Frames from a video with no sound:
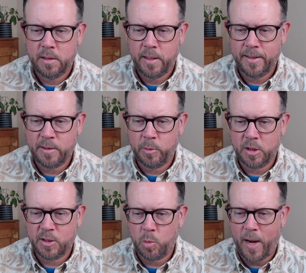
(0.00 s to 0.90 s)
Esterbrook
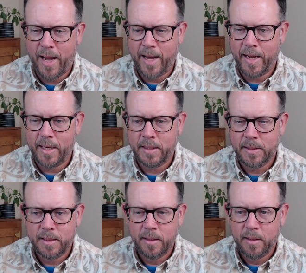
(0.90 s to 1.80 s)
swag.
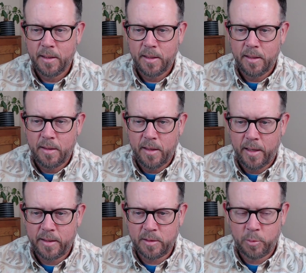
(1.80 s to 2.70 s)

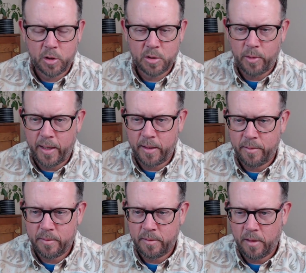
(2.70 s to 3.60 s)
Esterbrook swag.
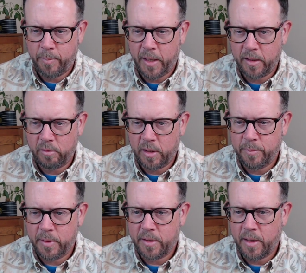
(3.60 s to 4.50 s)
Laban Greek
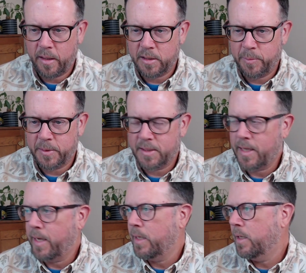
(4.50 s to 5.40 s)
mythology
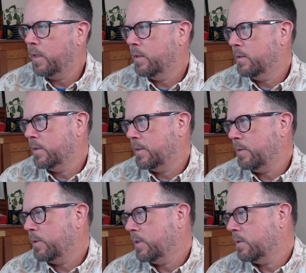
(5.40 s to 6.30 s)
Poseidon. Let's see
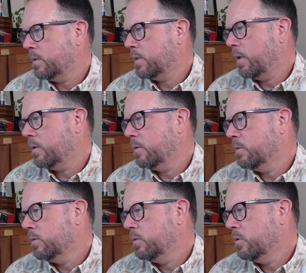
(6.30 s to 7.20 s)
what this looks like.
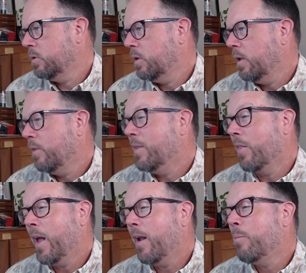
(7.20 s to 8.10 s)
Now
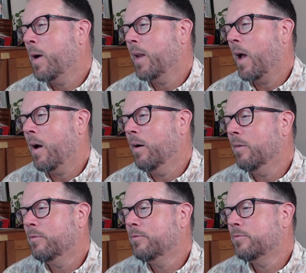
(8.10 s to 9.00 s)
that I might
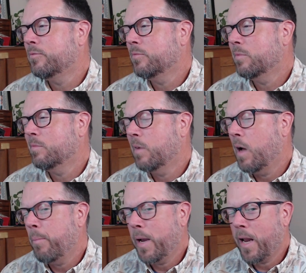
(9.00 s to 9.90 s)
have,
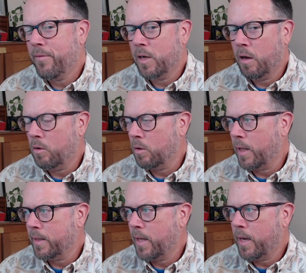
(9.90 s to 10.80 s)
I might have a color
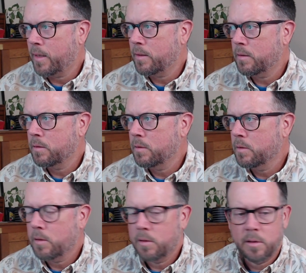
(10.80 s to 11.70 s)
like that.
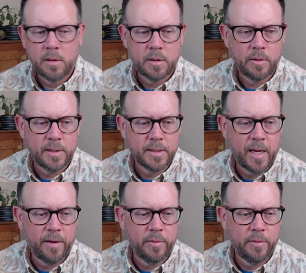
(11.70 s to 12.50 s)
So this is kind of a